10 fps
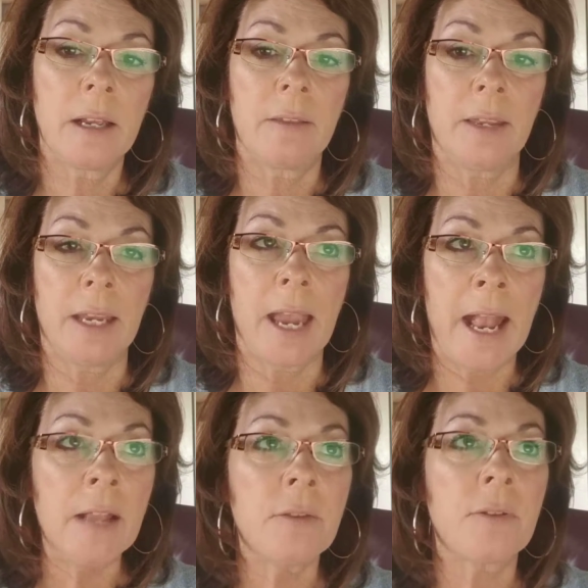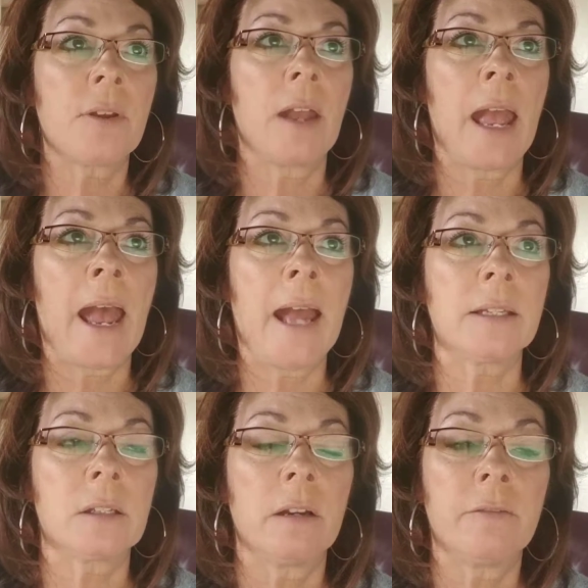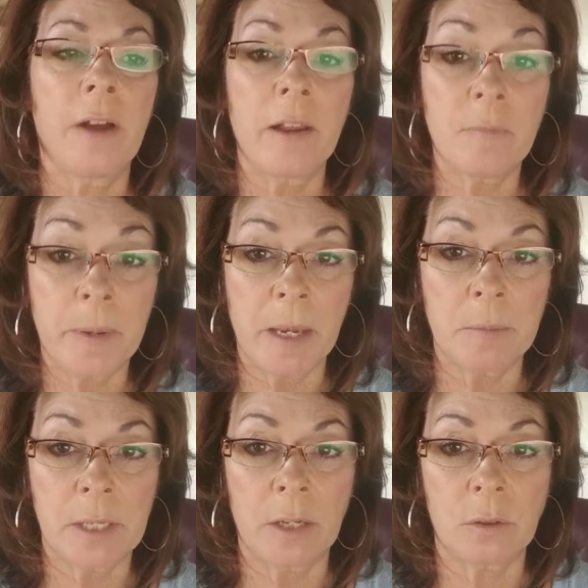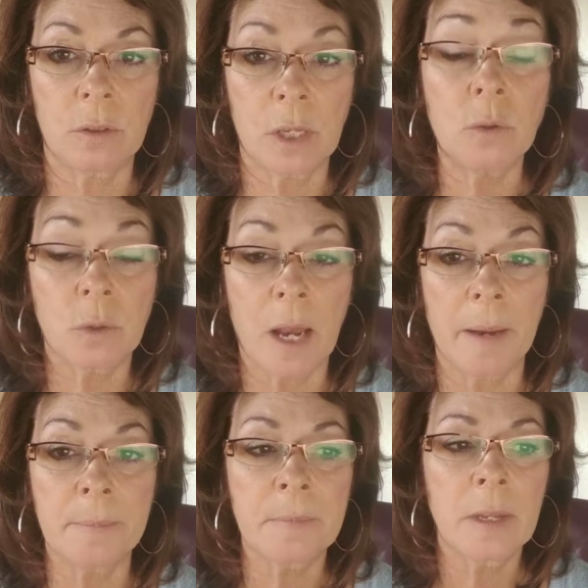the 8th at 5 p.m. Central Time.